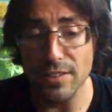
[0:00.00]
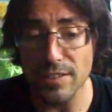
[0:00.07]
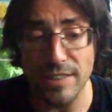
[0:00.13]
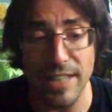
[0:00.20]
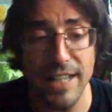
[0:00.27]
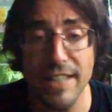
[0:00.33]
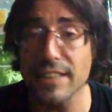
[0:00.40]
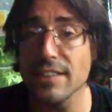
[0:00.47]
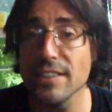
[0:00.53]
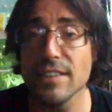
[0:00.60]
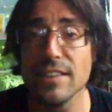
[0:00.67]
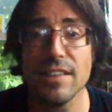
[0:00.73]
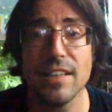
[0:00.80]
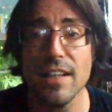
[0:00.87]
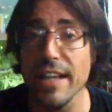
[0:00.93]

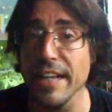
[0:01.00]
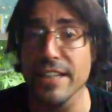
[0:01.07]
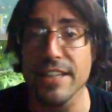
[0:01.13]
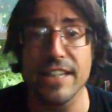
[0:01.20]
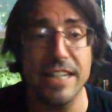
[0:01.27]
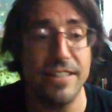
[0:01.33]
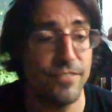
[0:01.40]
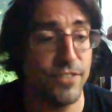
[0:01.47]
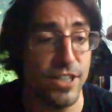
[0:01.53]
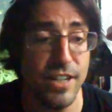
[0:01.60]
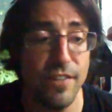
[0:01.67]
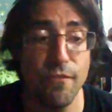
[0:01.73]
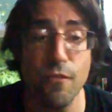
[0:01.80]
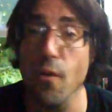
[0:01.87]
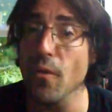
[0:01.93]
6 in the key of G,